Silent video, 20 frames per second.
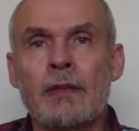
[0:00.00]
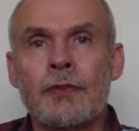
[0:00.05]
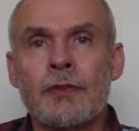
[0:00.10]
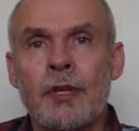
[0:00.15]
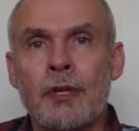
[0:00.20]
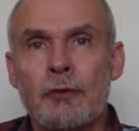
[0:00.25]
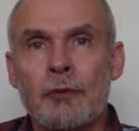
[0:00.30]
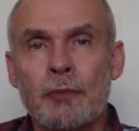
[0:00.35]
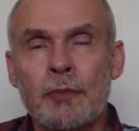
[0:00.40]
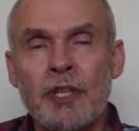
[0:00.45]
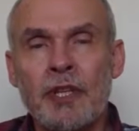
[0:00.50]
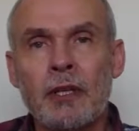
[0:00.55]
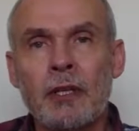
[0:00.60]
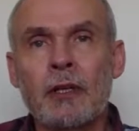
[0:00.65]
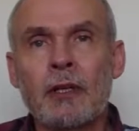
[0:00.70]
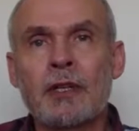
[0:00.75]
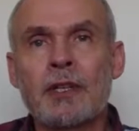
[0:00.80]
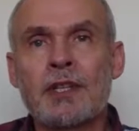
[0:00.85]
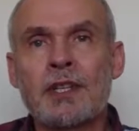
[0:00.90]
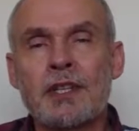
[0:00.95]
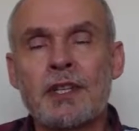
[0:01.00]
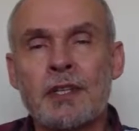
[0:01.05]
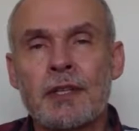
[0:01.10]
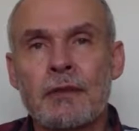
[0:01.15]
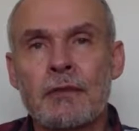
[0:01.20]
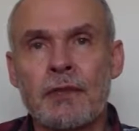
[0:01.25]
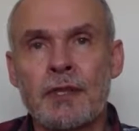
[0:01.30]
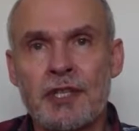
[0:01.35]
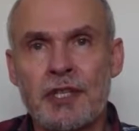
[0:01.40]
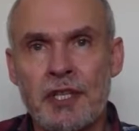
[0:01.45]
Today will be the last
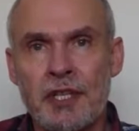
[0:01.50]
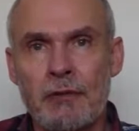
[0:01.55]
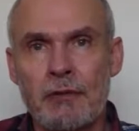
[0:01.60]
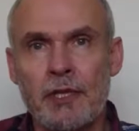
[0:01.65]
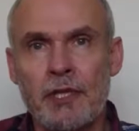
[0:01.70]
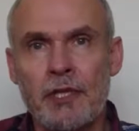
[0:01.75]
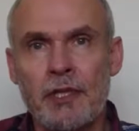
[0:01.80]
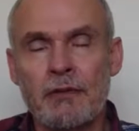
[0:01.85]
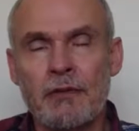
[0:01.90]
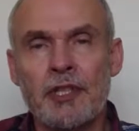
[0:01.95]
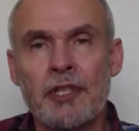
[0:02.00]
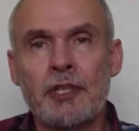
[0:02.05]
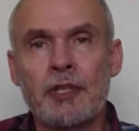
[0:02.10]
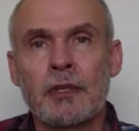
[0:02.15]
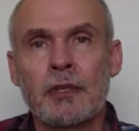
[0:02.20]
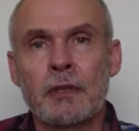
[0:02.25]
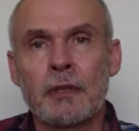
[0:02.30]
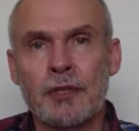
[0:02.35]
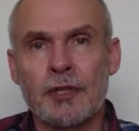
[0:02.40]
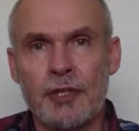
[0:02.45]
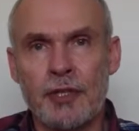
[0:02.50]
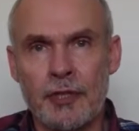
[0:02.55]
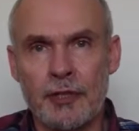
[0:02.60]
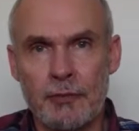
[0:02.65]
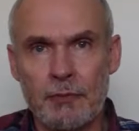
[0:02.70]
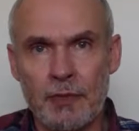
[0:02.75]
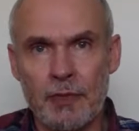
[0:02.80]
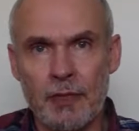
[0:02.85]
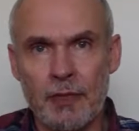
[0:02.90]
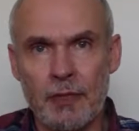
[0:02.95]
of the series of eternal
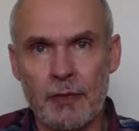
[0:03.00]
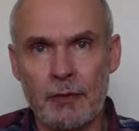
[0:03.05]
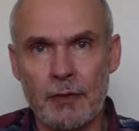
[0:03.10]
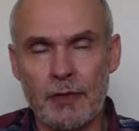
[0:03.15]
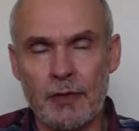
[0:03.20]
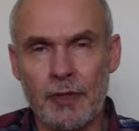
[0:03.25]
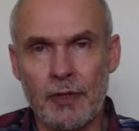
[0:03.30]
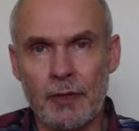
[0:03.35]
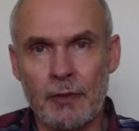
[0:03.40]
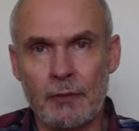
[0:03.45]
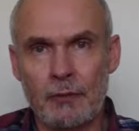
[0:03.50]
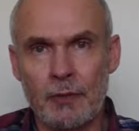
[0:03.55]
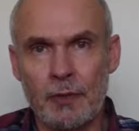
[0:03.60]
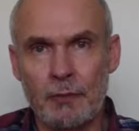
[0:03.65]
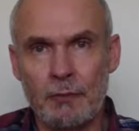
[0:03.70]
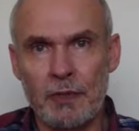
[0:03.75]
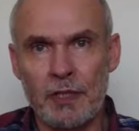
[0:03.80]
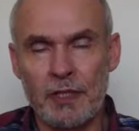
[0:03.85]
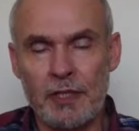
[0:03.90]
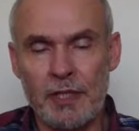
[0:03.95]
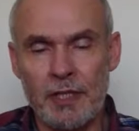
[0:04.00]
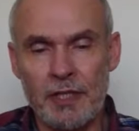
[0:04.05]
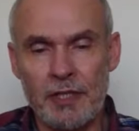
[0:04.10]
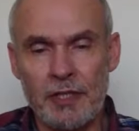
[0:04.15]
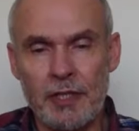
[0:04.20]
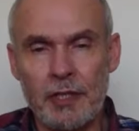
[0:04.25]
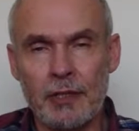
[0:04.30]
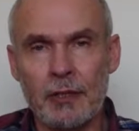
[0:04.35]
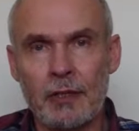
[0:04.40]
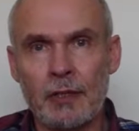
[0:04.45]
judgment that uh, we've been
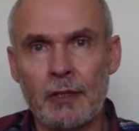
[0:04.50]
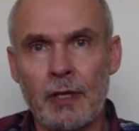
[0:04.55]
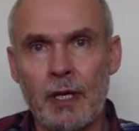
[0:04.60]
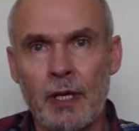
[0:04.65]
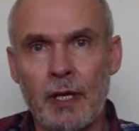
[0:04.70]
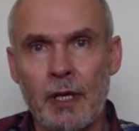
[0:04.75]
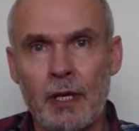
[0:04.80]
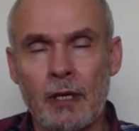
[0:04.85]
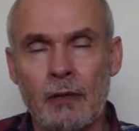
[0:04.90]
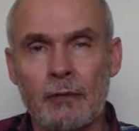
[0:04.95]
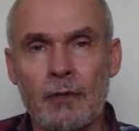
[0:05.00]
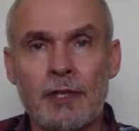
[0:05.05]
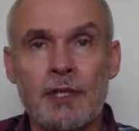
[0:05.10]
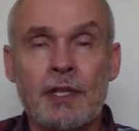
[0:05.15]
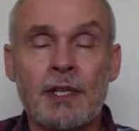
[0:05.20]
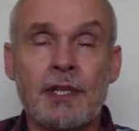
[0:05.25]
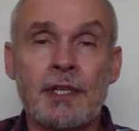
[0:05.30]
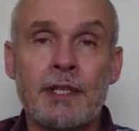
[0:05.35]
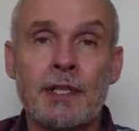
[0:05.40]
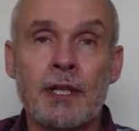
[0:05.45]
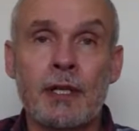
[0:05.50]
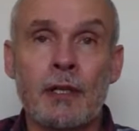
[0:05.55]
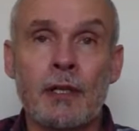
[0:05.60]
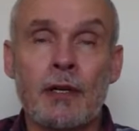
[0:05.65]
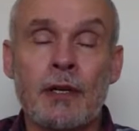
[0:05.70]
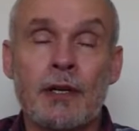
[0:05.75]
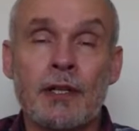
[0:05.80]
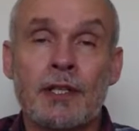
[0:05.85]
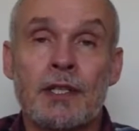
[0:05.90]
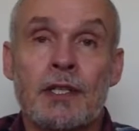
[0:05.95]
teaching on, uh, which is the
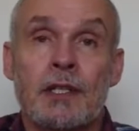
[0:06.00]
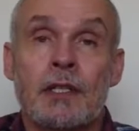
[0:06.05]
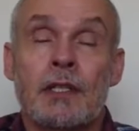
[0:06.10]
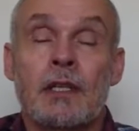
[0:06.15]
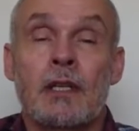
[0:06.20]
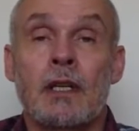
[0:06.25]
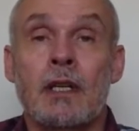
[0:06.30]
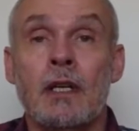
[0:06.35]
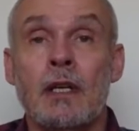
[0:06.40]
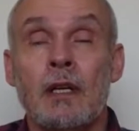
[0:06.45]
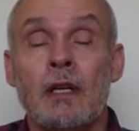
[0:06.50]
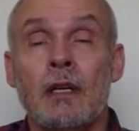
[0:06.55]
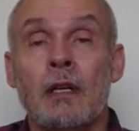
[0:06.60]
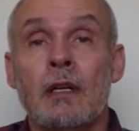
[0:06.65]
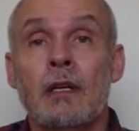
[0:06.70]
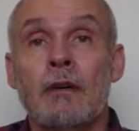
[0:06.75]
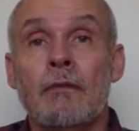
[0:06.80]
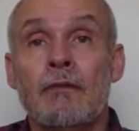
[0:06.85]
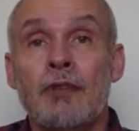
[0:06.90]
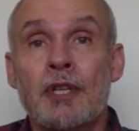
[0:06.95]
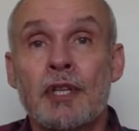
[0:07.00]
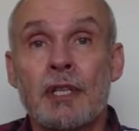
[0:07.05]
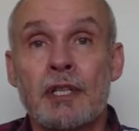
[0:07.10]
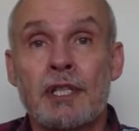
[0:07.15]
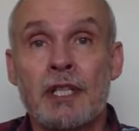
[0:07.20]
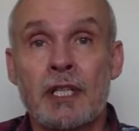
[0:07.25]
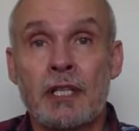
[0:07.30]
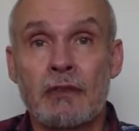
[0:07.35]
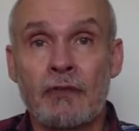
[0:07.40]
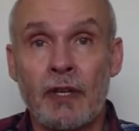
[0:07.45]
last of the
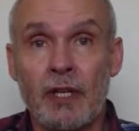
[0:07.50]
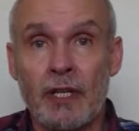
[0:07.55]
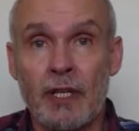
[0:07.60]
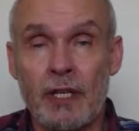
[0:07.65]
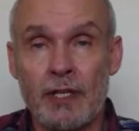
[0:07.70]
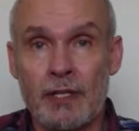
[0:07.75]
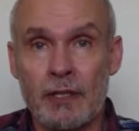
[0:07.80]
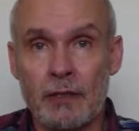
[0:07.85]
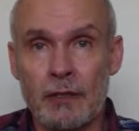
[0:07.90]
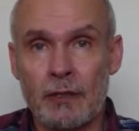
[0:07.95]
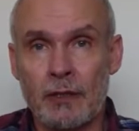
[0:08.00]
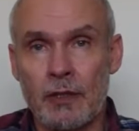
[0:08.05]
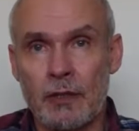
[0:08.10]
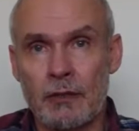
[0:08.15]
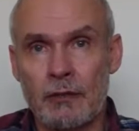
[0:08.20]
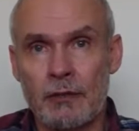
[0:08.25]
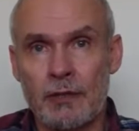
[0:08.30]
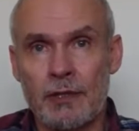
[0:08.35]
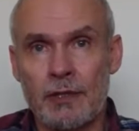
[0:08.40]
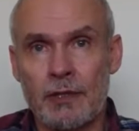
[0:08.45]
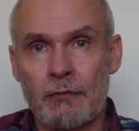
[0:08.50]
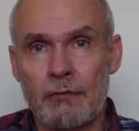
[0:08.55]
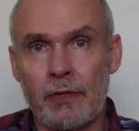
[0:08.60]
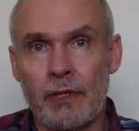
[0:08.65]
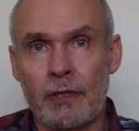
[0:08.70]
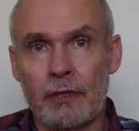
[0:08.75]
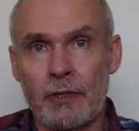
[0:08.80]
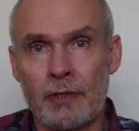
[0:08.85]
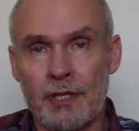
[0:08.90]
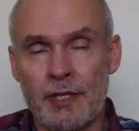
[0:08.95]
six foundational doctrines
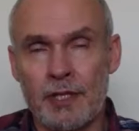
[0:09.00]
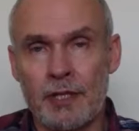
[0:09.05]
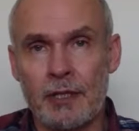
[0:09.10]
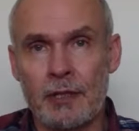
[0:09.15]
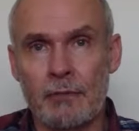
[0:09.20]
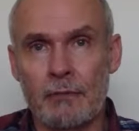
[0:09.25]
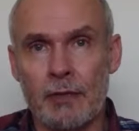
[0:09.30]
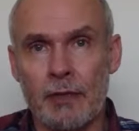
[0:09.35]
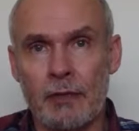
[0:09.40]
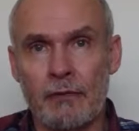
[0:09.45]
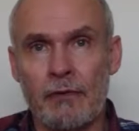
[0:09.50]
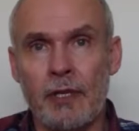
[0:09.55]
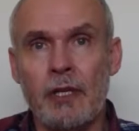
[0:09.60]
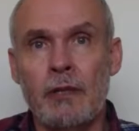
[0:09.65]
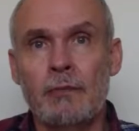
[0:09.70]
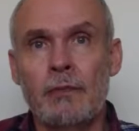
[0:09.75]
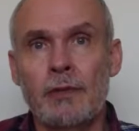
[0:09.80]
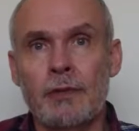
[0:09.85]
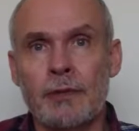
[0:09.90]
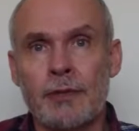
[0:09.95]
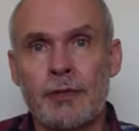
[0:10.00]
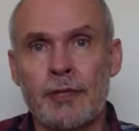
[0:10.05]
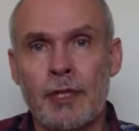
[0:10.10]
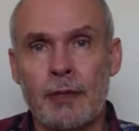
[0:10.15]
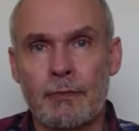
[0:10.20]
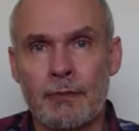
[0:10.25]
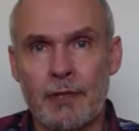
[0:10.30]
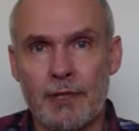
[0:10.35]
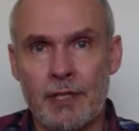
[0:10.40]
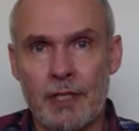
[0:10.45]
revealed to us in the book of Hebrews,
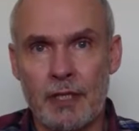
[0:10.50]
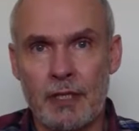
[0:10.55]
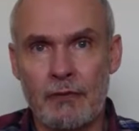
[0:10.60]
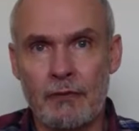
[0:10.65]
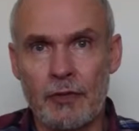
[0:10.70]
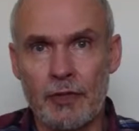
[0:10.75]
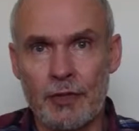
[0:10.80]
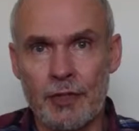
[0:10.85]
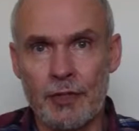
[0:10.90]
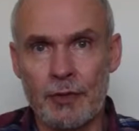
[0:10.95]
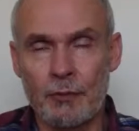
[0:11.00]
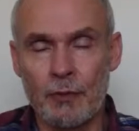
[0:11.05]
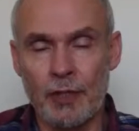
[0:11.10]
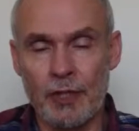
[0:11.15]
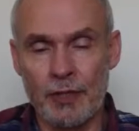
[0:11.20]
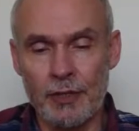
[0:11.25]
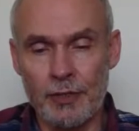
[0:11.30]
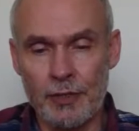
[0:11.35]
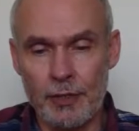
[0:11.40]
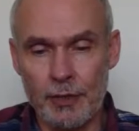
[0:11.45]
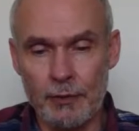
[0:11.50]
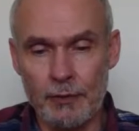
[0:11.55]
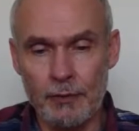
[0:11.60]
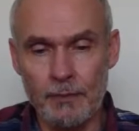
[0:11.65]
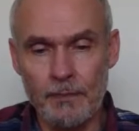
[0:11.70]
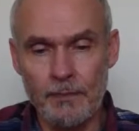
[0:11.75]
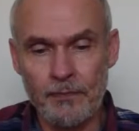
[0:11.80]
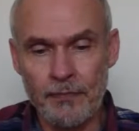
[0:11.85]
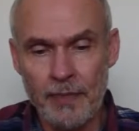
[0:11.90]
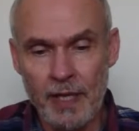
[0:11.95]
chapter 6, verses 1 and
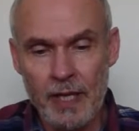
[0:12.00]
2.